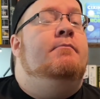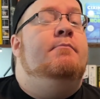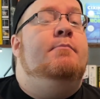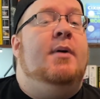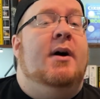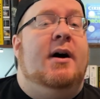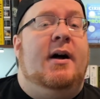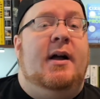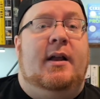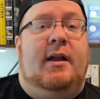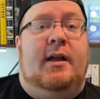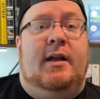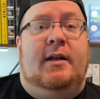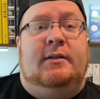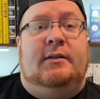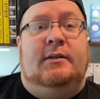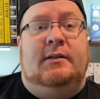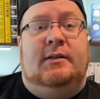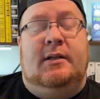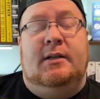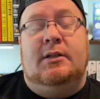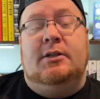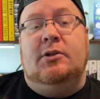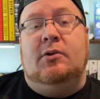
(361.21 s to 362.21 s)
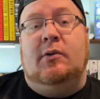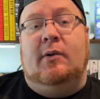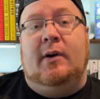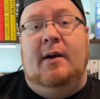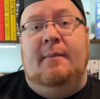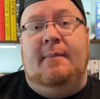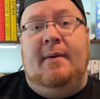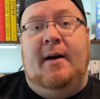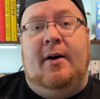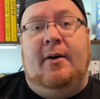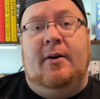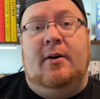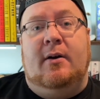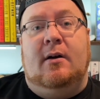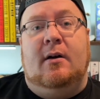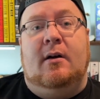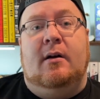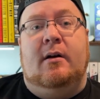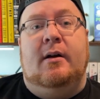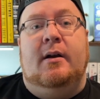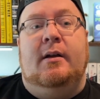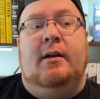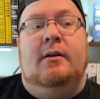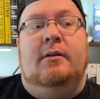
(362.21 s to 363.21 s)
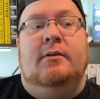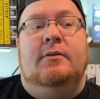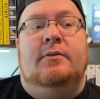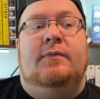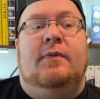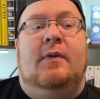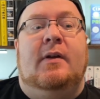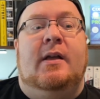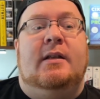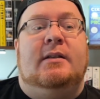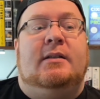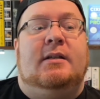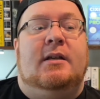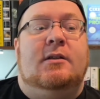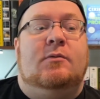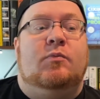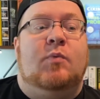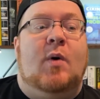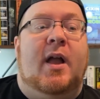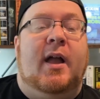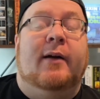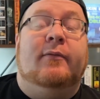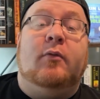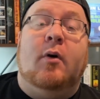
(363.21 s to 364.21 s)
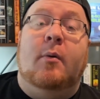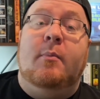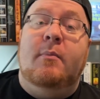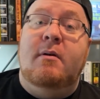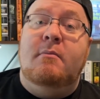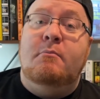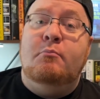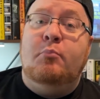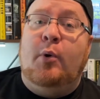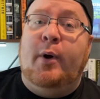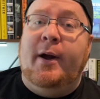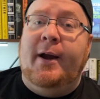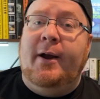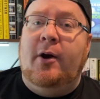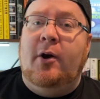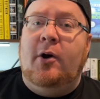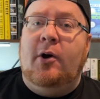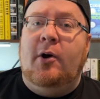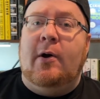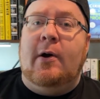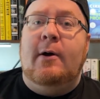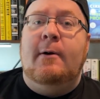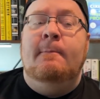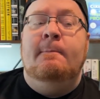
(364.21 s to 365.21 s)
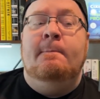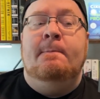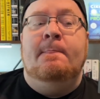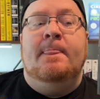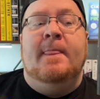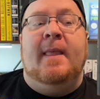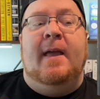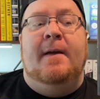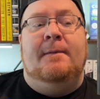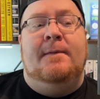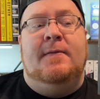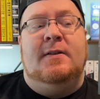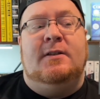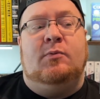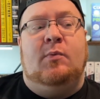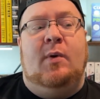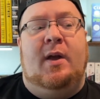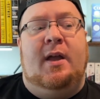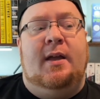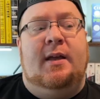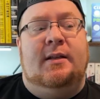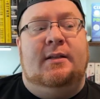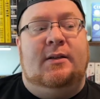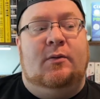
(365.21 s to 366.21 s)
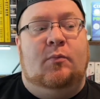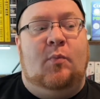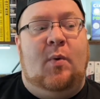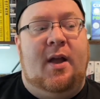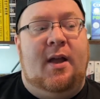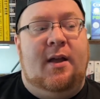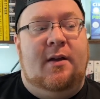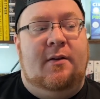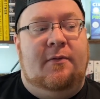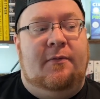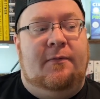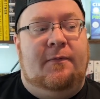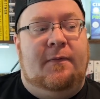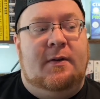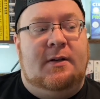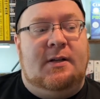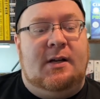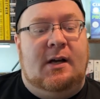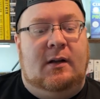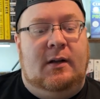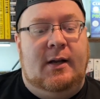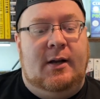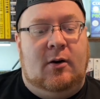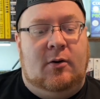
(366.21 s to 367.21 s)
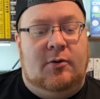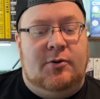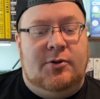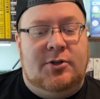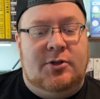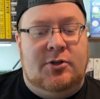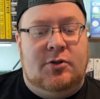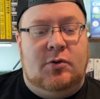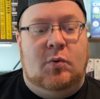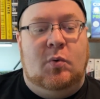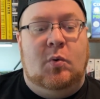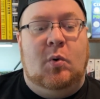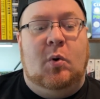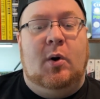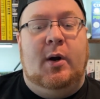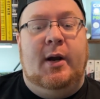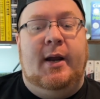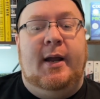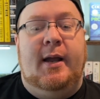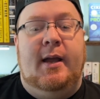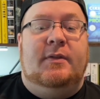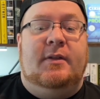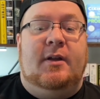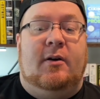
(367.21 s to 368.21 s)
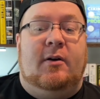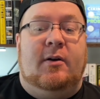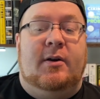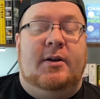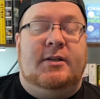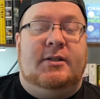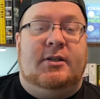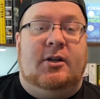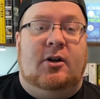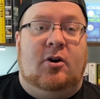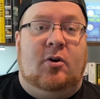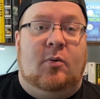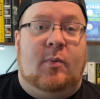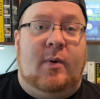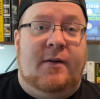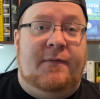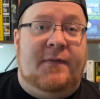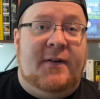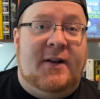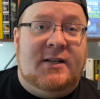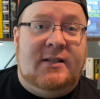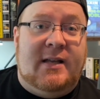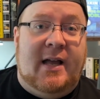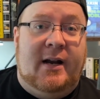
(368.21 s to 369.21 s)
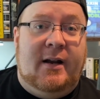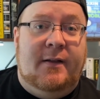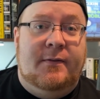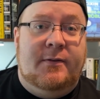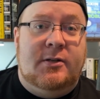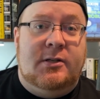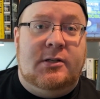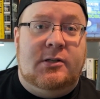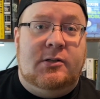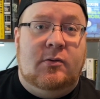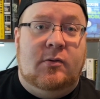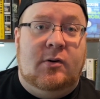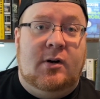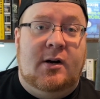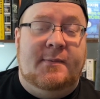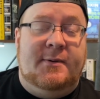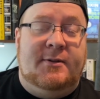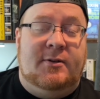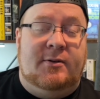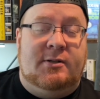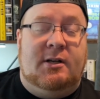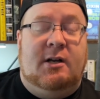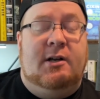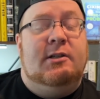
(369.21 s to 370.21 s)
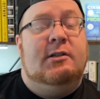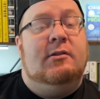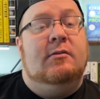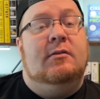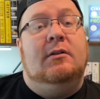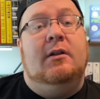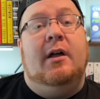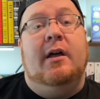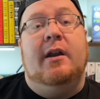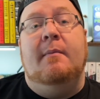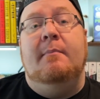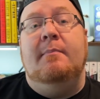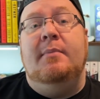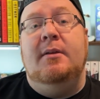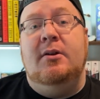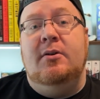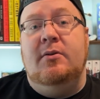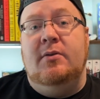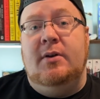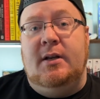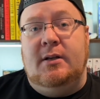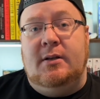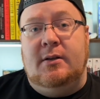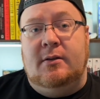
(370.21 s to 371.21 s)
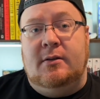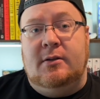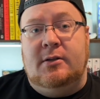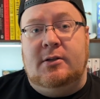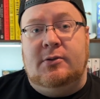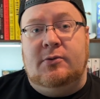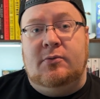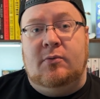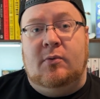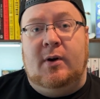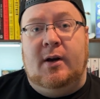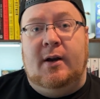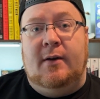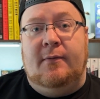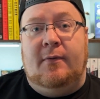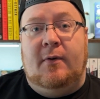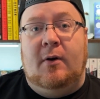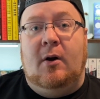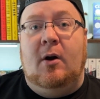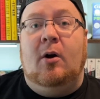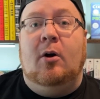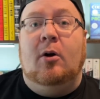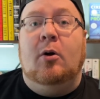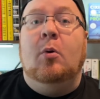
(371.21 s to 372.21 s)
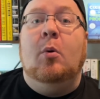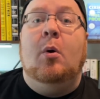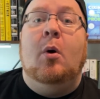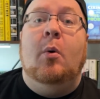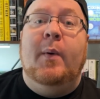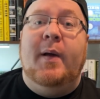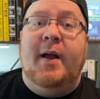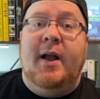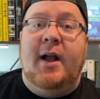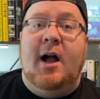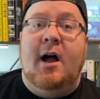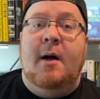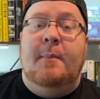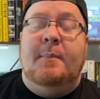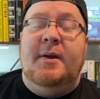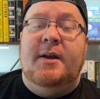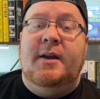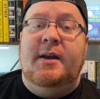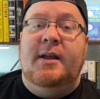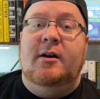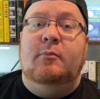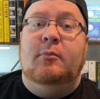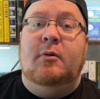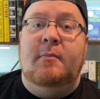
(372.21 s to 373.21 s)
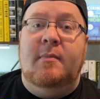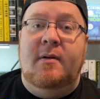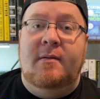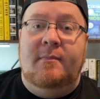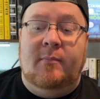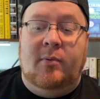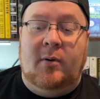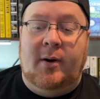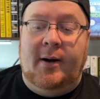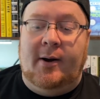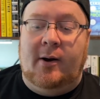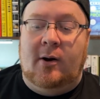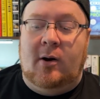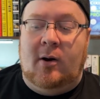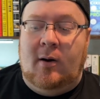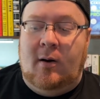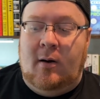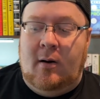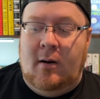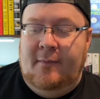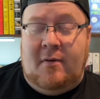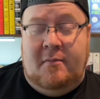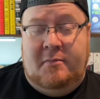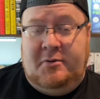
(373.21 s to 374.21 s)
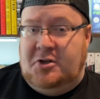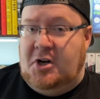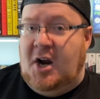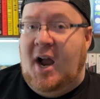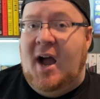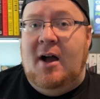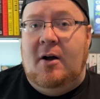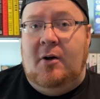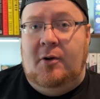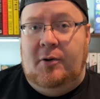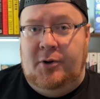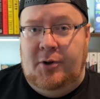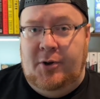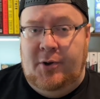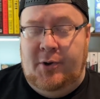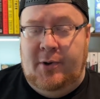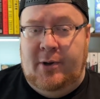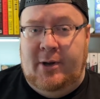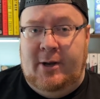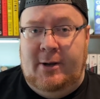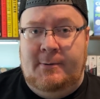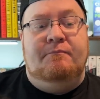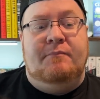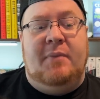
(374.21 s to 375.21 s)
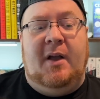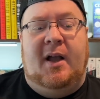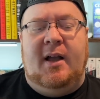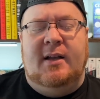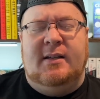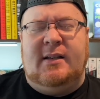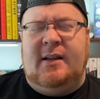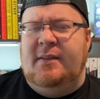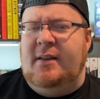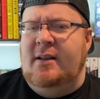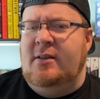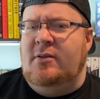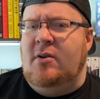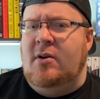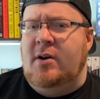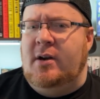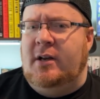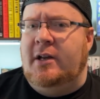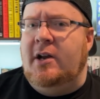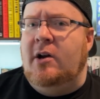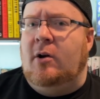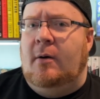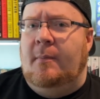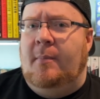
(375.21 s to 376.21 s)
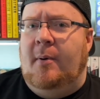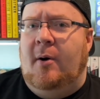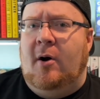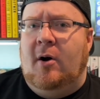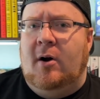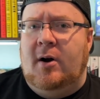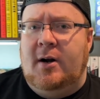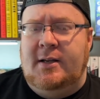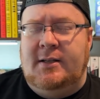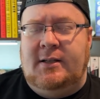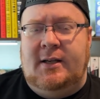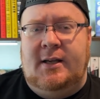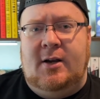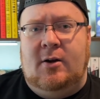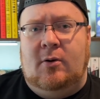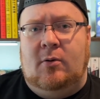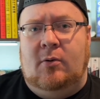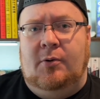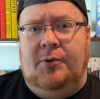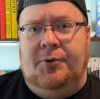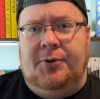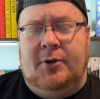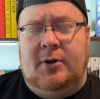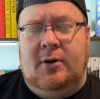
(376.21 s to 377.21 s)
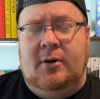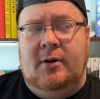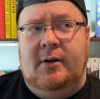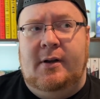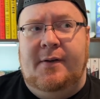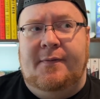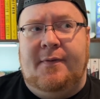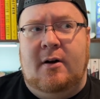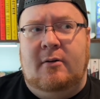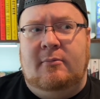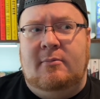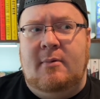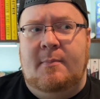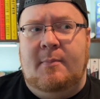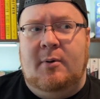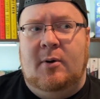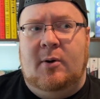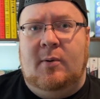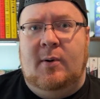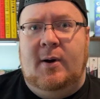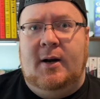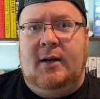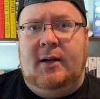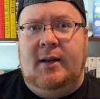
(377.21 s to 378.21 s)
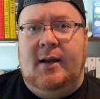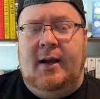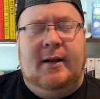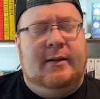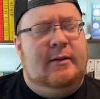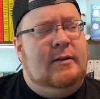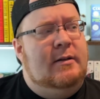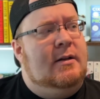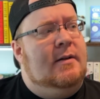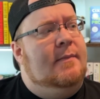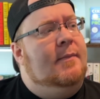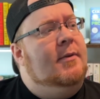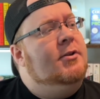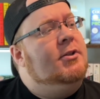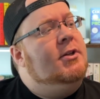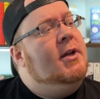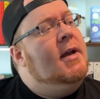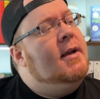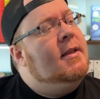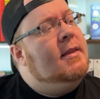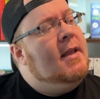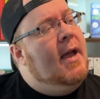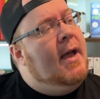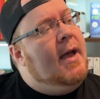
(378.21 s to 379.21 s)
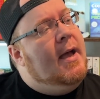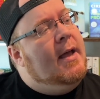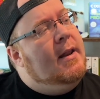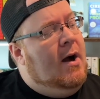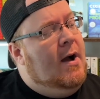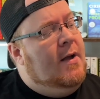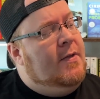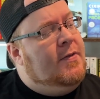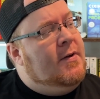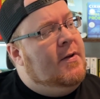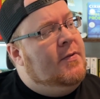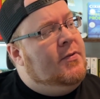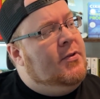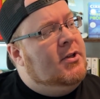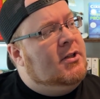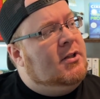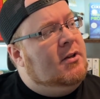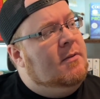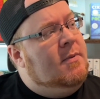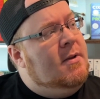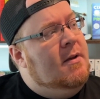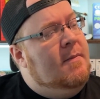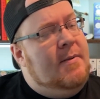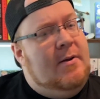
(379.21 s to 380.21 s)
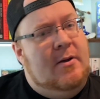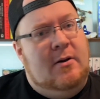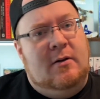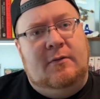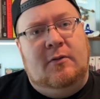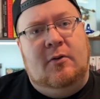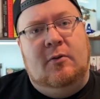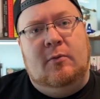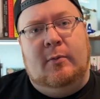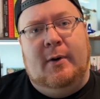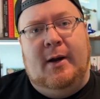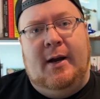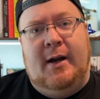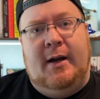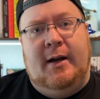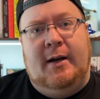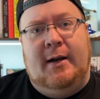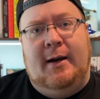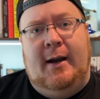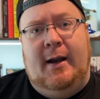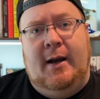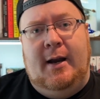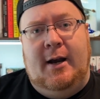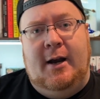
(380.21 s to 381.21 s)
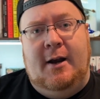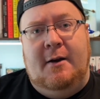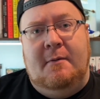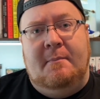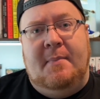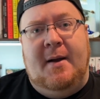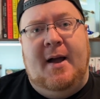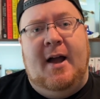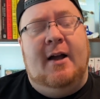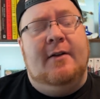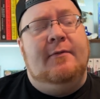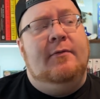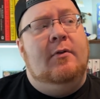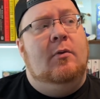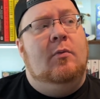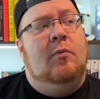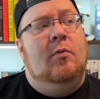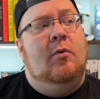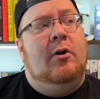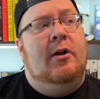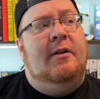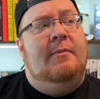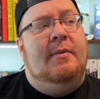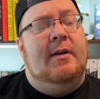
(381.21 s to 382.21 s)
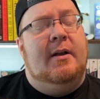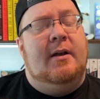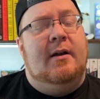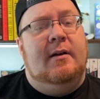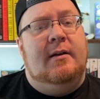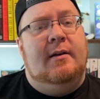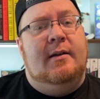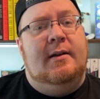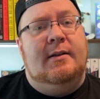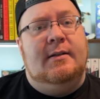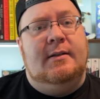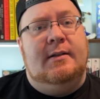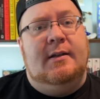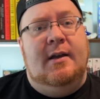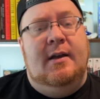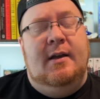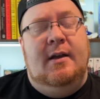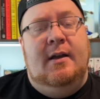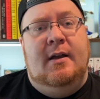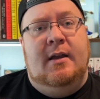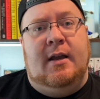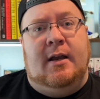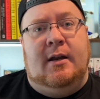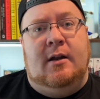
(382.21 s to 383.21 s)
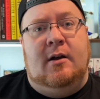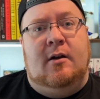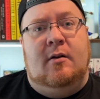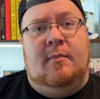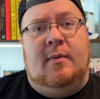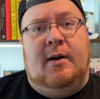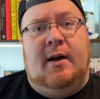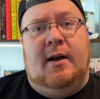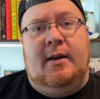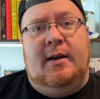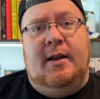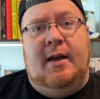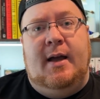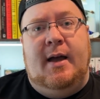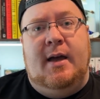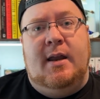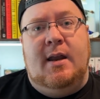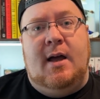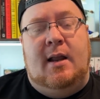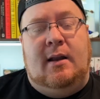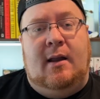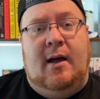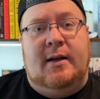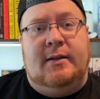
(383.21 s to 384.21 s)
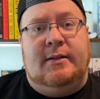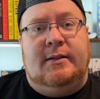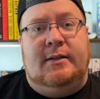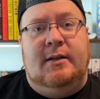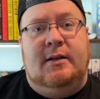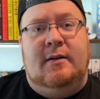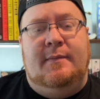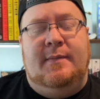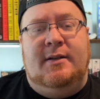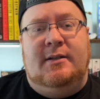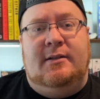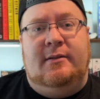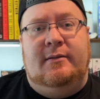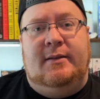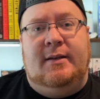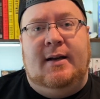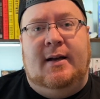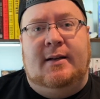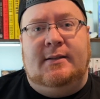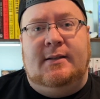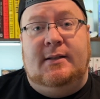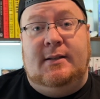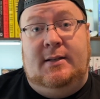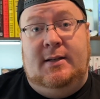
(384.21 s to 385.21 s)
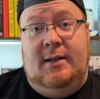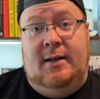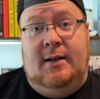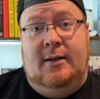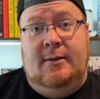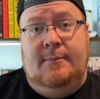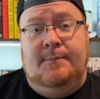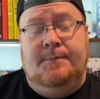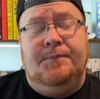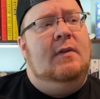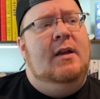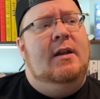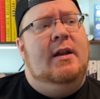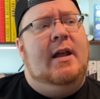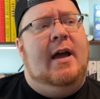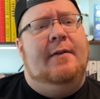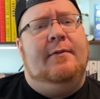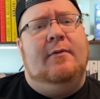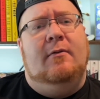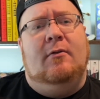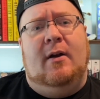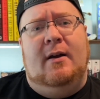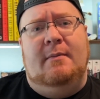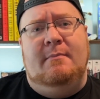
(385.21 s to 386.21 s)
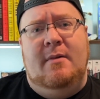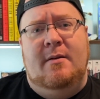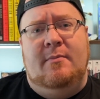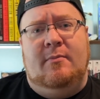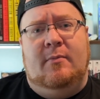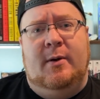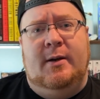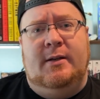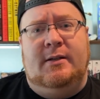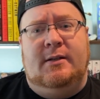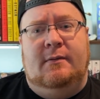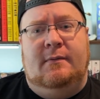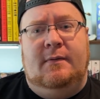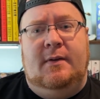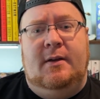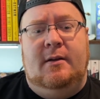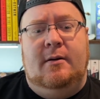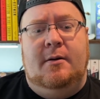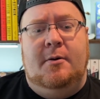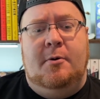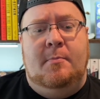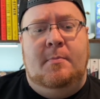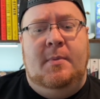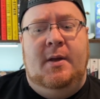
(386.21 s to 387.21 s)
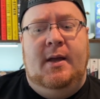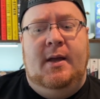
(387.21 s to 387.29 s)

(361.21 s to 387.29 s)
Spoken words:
But this is his story about her. It's his way of remembering her. It's a way of telling her story. There is the horrific side of the story, but there's also a lot of beauty to the story of her growing up and him remembering her from childhood, because I think they're a year apart. He's a year older, if I remember correctly. I have to double check that. I thought this would be a beautiful read and an impactful one because, my dad, I lost him in 2010 and have great memories of him.